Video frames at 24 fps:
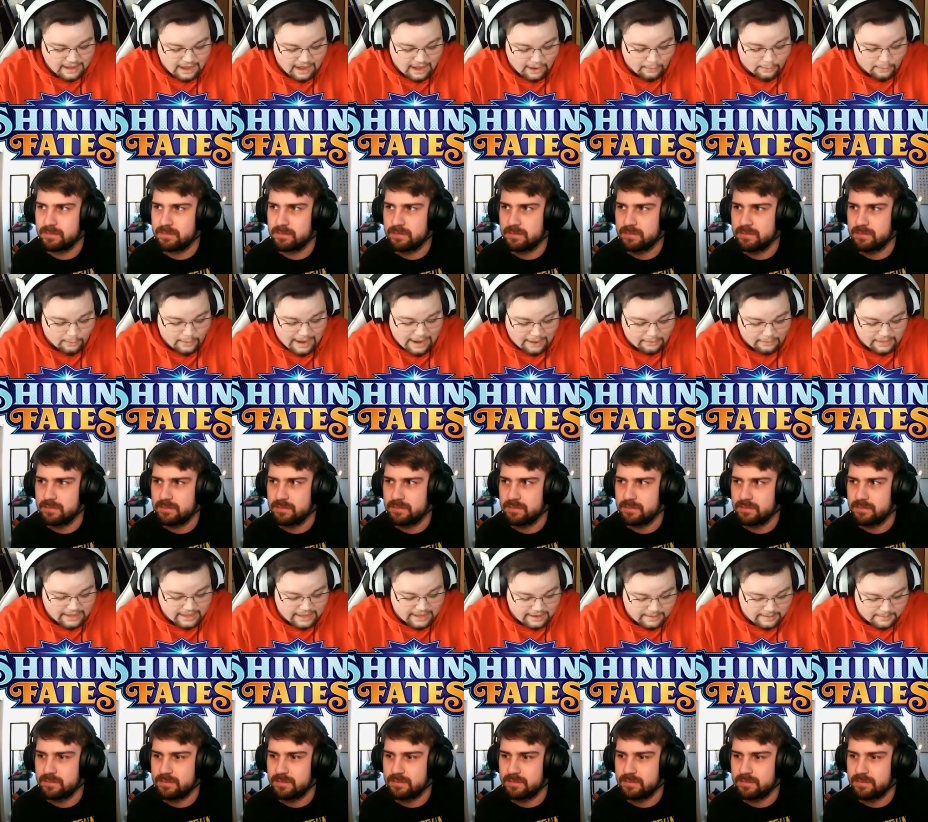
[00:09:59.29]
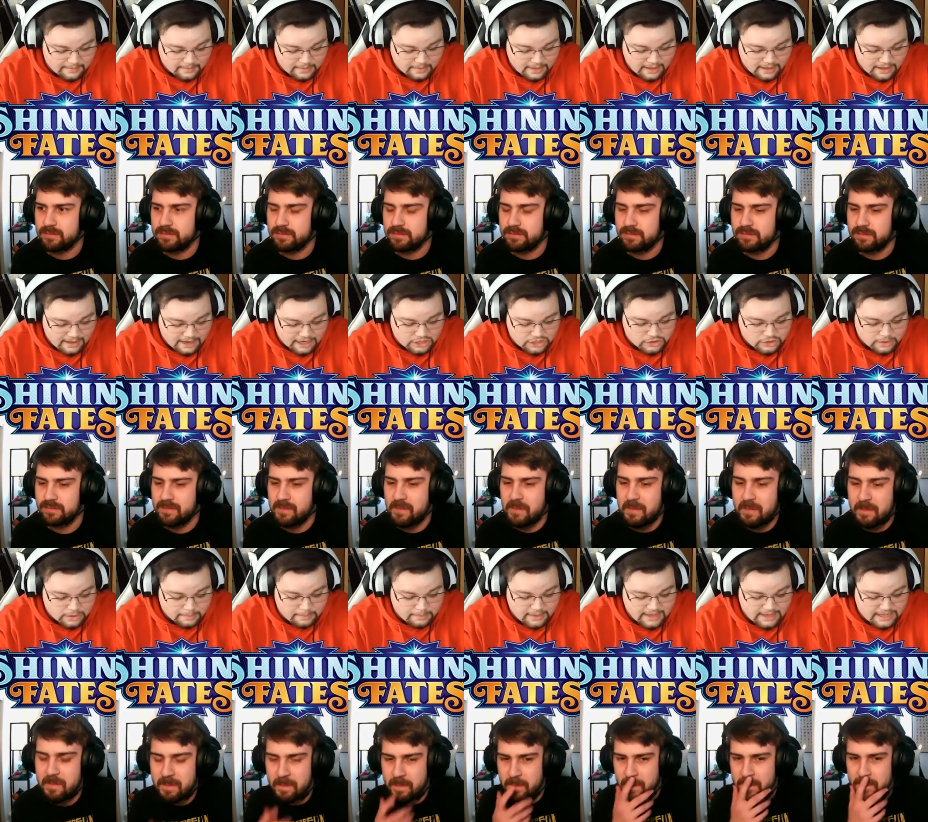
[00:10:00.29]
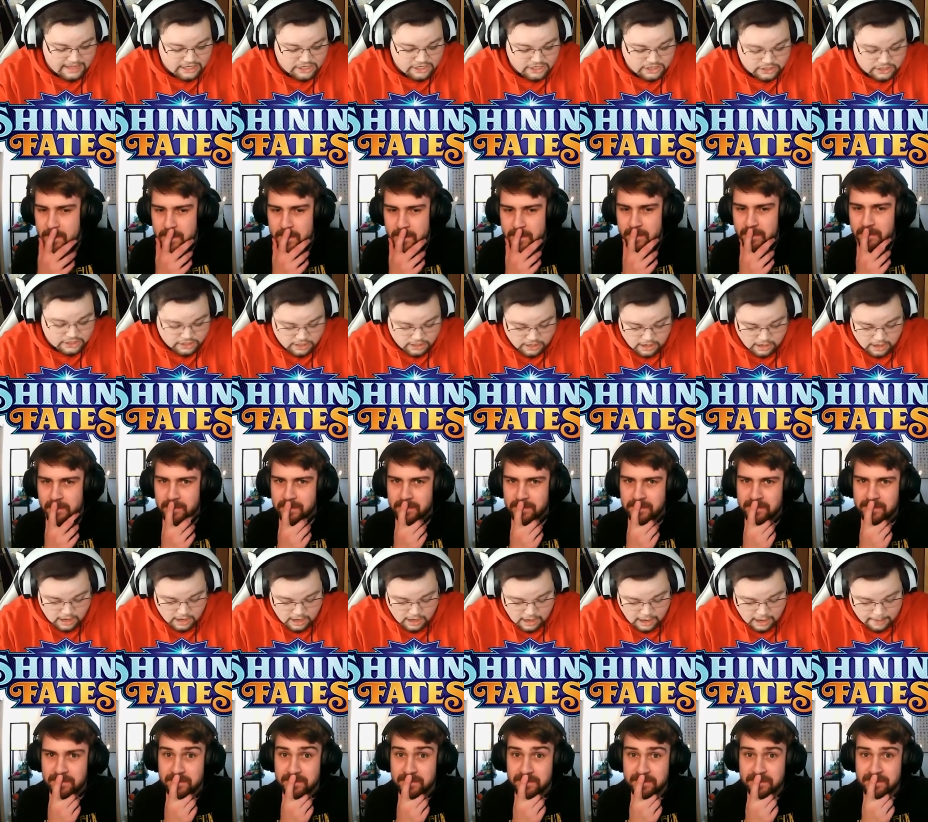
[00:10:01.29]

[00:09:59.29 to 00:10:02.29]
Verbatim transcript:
Speaker 1: a Rowlet, a Trapinch, a